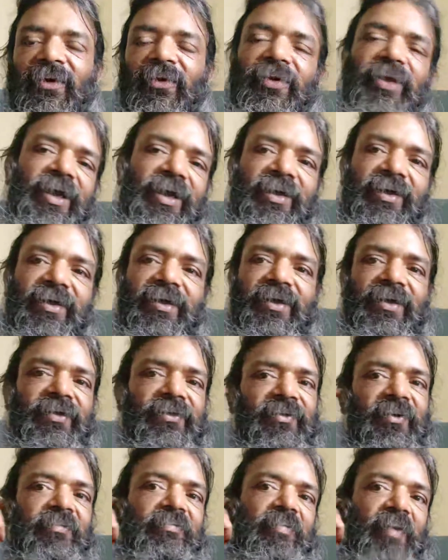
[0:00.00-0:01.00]
Okay.
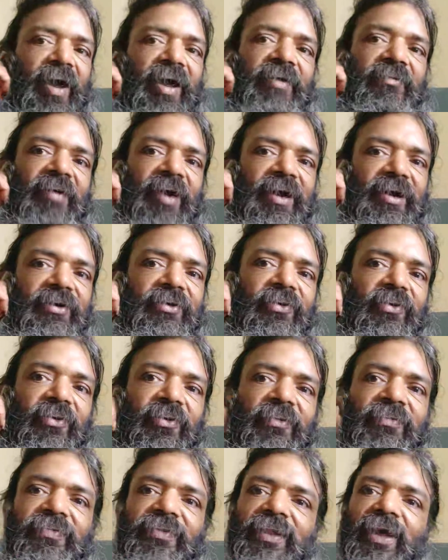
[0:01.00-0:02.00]
So pi by
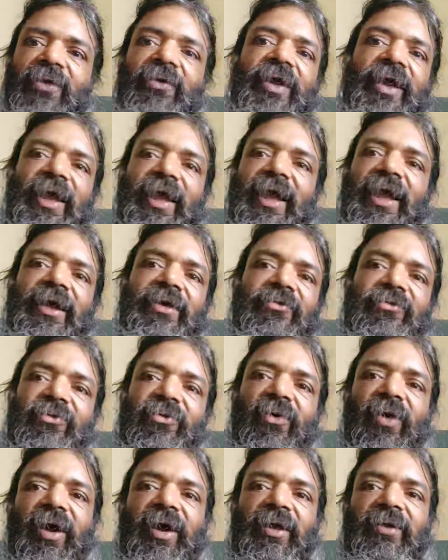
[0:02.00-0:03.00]
2. Now a
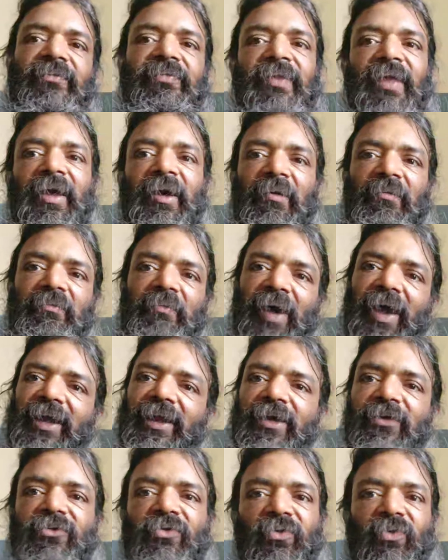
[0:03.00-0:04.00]
square
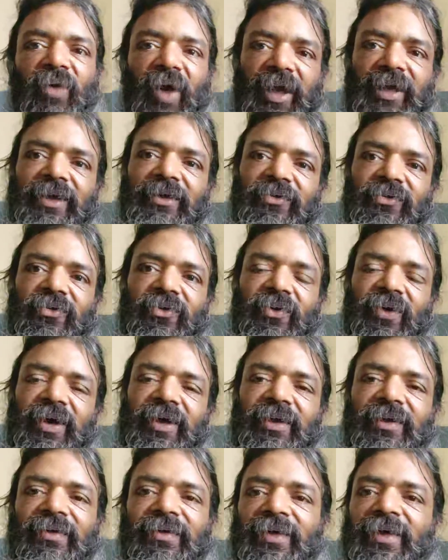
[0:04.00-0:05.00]
minus y
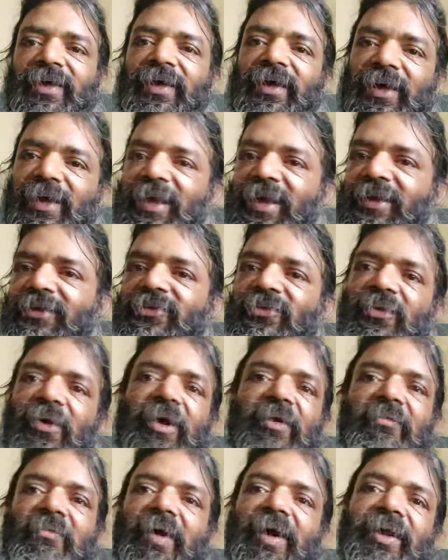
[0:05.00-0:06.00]
square, a
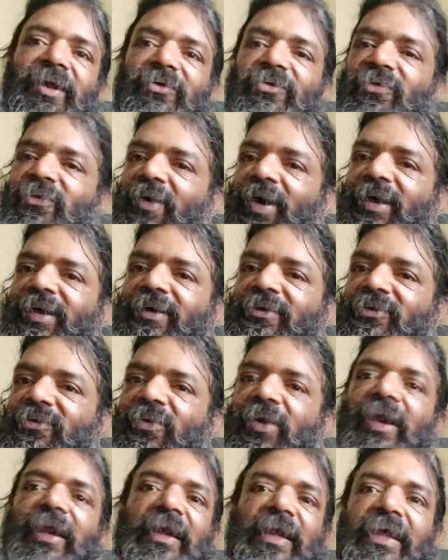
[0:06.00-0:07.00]
square minus y
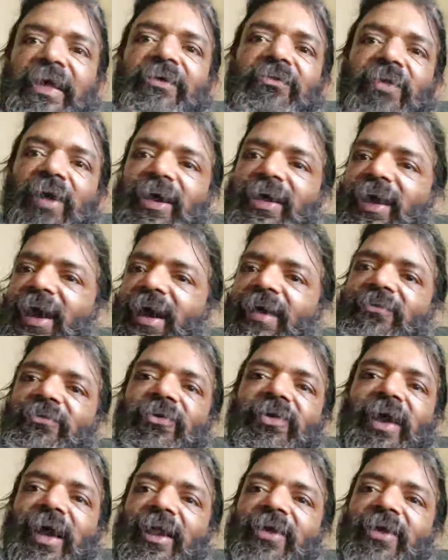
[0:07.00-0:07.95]
square dy, I have to